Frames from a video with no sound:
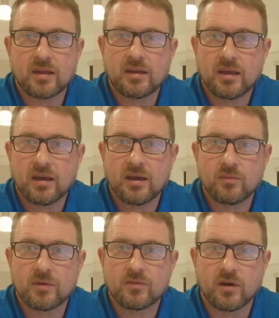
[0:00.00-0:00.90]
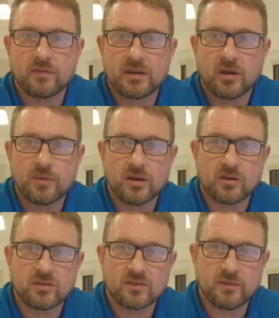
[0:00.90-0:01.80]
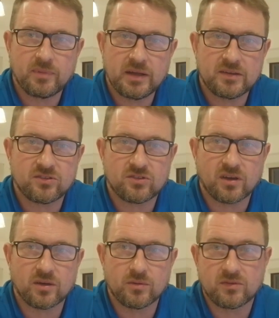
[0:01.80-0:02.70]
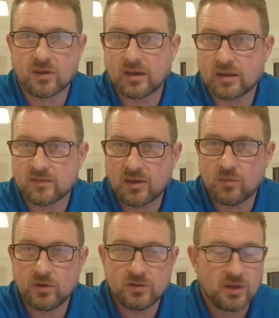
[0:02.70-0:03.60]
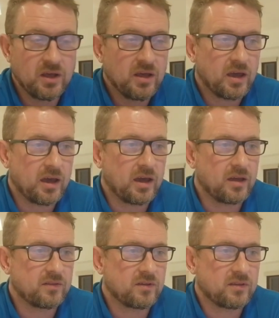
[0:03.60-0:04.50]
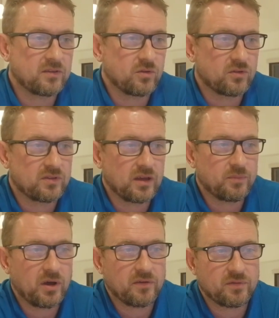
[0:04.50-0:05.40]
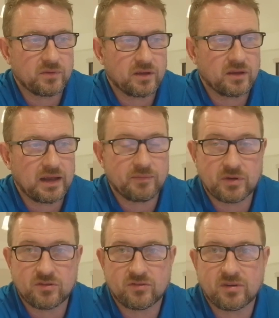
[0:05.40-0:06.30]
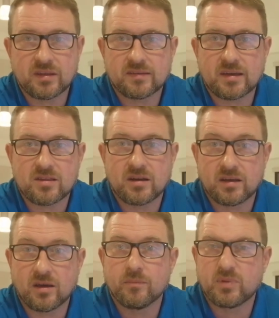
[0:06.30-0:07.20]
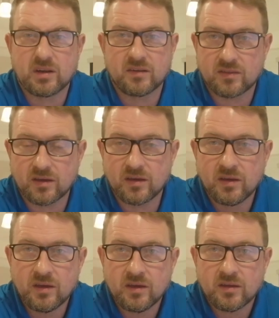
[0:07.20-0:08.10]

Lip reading: and here we've got a video about nota simplis, so it will tell you how to get one. And there's also, apart from the land registry, there's actually companies that